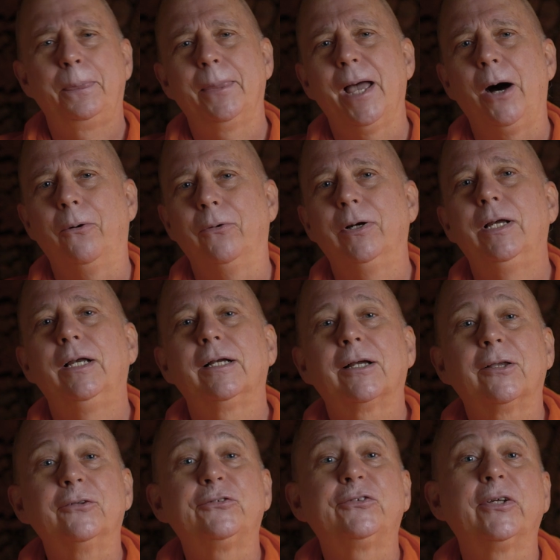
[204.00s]
Now,
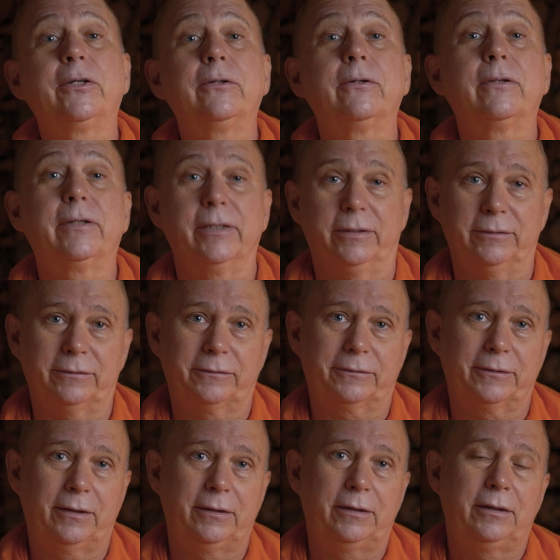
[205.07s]
consider
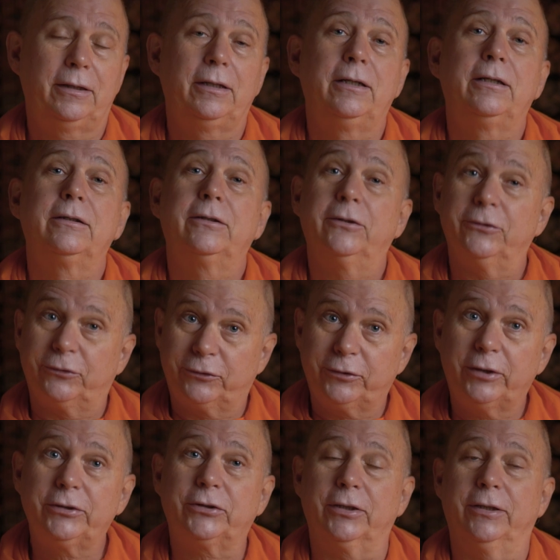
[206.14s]
this.
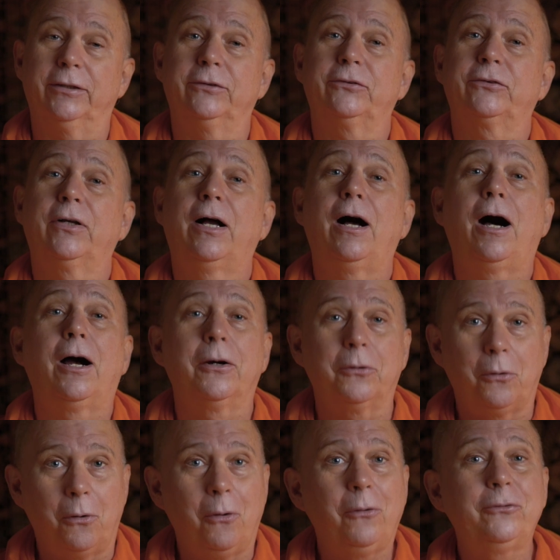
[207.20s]
Decisions are
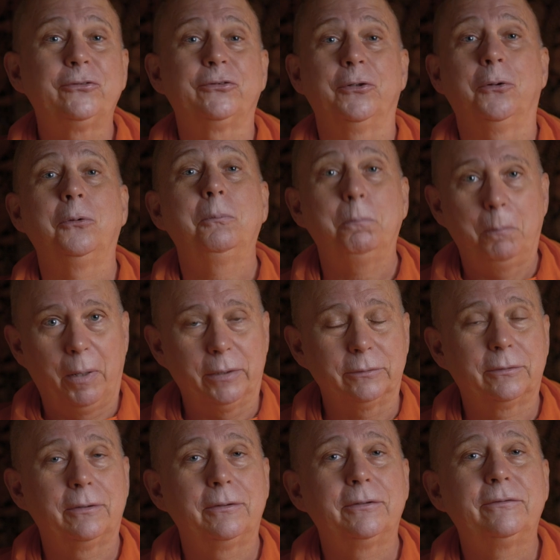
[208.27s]
also
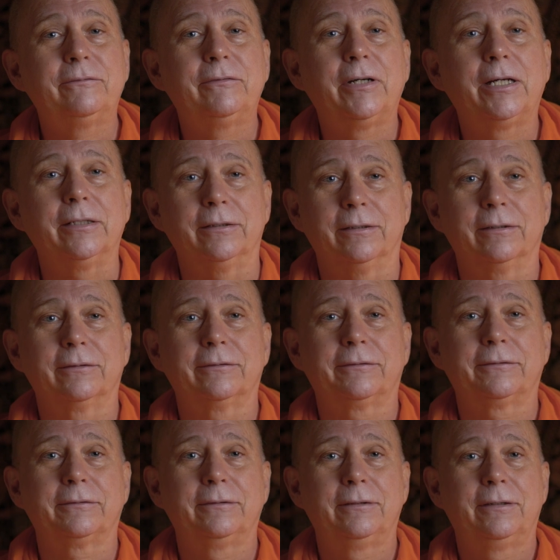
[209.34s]
mental
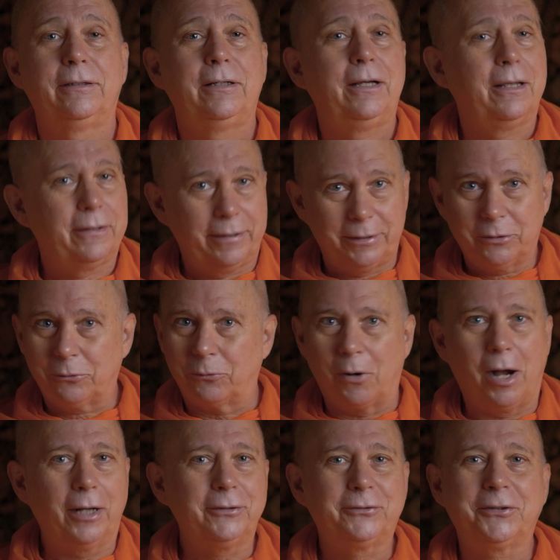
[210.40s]
events they
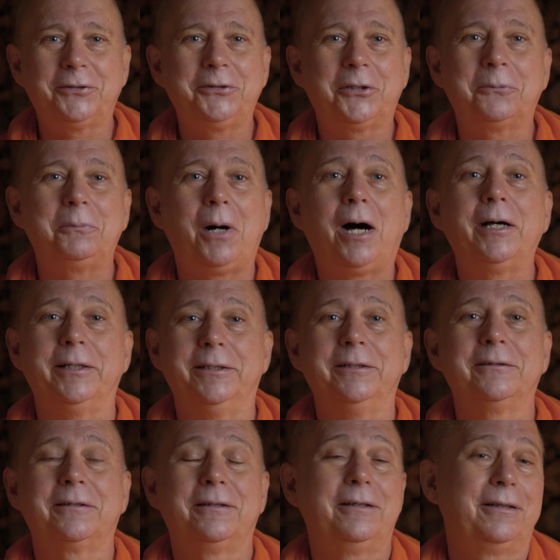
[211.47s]
arise in your
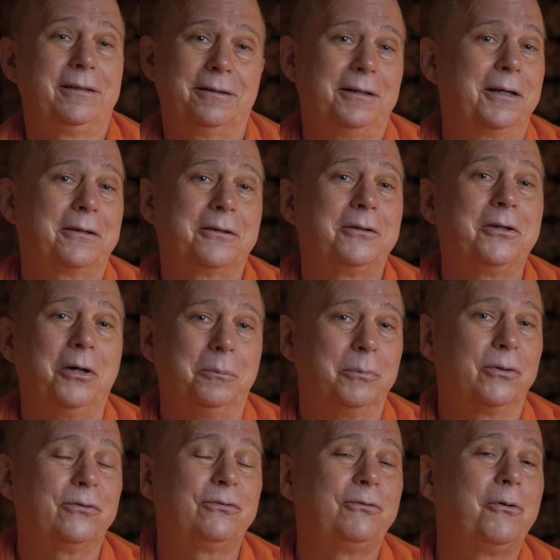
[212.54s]
mind like the
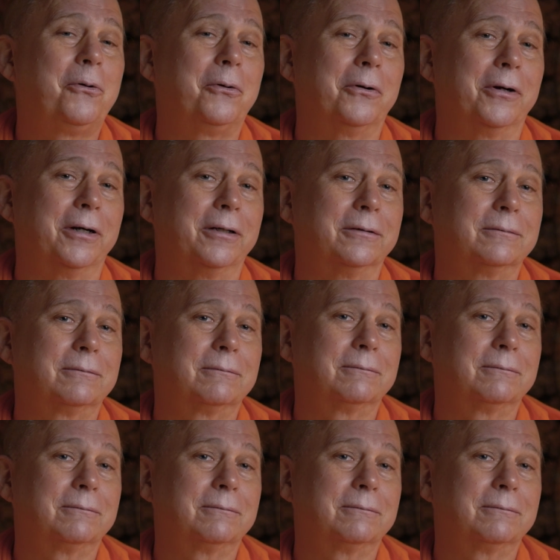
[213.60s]
number four.